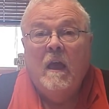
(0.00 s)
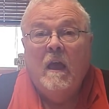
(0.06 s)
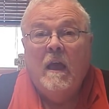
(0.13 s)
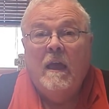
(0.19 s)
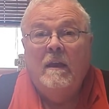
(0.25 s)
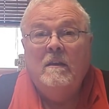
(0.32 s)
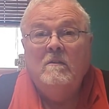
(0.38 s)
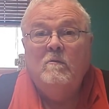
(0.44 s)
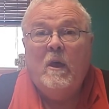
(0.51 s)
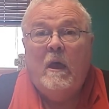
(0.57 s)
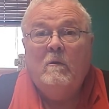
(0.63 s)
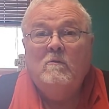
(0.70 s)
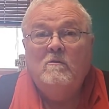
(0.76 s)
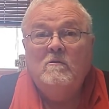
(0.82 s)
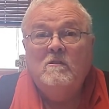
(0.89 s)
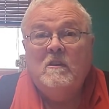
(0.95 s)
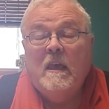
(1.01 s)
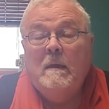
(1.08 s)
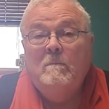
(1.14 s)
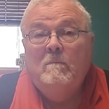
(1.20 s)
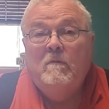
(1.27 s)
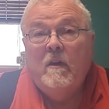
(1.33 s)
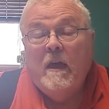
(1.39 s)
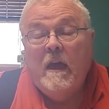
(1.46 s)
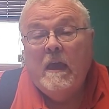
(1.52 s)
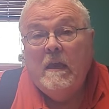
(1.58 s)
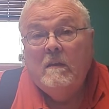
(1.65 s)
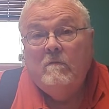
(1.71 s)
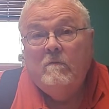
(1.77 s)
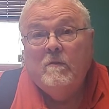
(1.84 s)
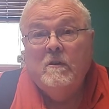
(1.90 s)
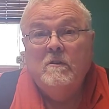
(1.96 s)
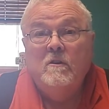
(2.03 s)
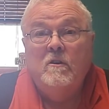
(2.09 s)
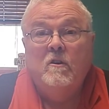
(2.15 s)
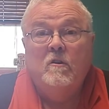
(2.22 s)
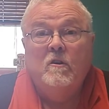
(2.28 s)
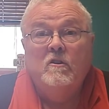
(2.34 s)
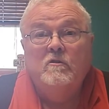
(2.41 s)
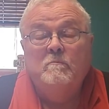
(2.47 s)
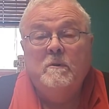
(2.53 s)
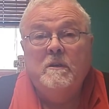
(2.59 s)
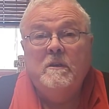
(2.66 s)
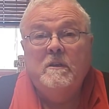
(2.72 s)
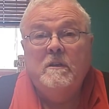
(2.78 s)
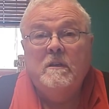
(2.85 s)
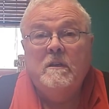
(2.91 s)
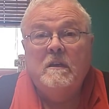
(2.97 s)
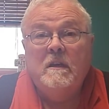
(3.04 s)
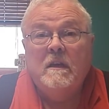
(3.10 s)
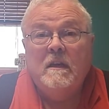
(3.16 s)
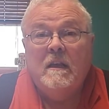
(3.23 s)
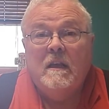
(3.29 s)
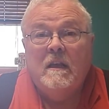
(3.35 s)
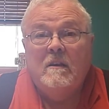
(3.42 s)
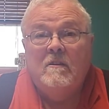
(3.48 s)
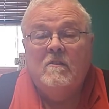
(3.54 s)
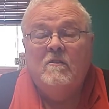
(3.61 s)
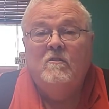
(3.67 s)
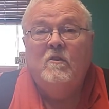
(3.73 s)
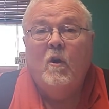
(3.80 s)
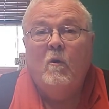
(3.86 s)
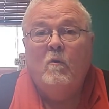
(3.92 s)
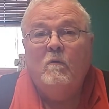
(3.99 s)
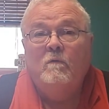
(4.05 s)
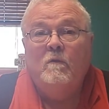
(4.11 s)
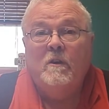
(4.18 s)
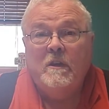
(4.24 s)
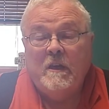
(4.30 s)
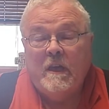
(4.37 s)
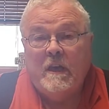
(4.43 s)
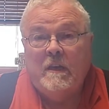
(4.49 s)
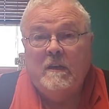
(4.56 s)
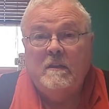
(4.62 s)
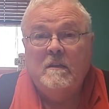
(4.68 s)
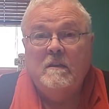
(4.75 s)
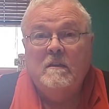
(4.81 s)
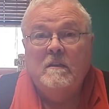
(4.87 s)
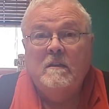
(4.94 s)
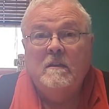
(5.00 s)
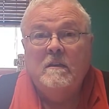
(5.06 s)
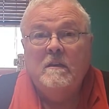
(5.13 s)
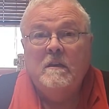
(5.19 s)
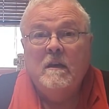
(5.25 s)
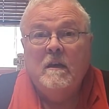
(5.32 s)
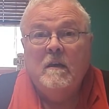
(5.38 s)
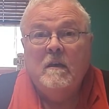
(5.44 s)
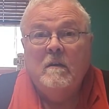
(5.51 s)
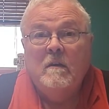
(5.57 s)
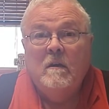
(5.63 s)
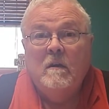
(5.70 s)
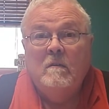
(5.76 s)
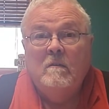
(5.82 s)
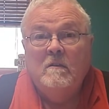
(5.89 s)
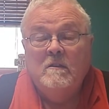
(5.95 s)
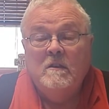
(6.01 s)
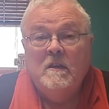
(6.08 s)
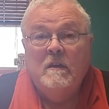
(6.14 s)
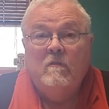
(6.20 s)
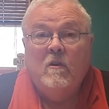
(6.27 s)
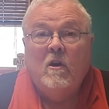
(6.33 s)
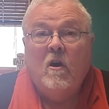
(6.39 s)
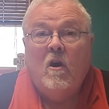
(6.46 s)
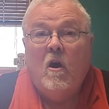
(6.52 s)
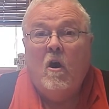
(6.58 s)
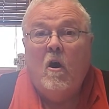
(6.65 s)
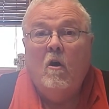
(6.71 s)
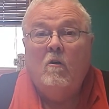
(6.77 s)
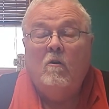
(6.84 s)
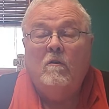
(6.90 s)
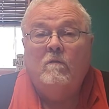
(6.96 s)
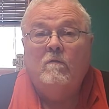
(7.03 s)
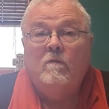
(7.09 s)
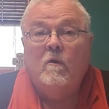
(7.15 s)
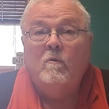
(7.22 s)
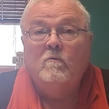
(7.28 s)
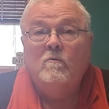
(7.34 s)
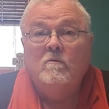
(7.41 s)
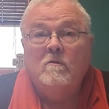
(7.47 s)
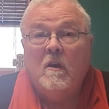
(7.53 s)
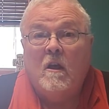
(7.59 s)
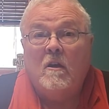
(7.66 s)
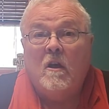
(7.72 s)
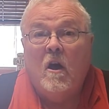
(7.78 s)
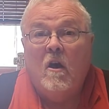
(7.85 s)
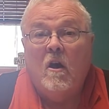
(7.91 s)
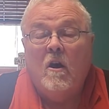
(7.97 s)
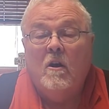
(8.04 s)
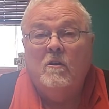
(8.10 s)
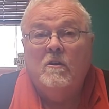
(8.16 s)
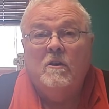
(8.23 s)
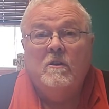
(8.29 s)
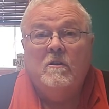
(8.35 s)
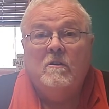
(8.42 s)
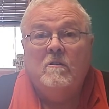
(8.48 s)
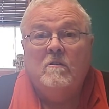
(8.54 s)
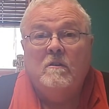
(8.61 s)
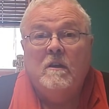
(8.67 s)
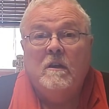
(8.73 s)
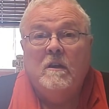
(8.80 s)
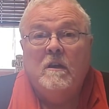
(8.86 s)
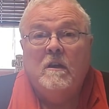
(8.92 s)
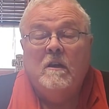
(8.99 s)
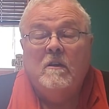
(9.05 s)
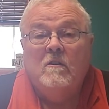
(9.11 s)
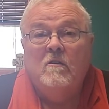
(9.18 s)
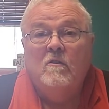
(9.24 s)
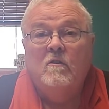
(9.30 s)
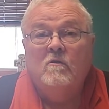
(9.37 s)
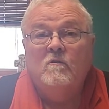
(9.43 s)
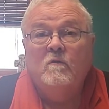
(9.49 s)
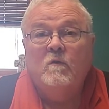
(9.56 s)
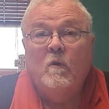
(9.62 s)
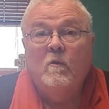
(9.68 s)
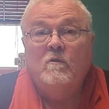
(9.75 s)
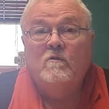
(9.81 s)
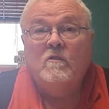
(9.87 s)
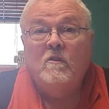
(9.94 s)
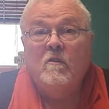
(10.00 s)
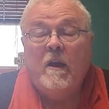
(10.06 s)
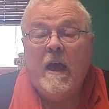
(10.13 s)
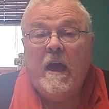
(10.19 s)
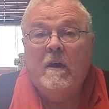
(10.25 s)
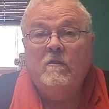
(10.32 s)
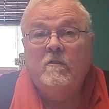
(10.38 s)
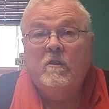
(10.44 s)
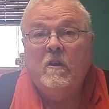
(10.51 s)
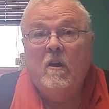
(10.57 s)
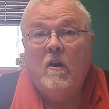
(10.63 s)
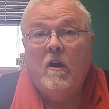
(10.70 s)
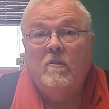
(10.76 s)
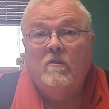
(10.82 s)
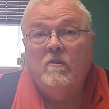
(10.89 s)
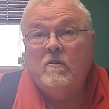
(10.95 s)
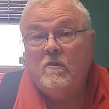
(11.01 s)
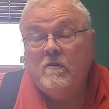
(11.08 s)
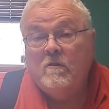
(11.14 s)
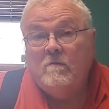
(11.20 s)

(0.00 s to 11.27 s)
And in that same vein of encouragement, don't forget, give a call or a card to those folks that are out there on their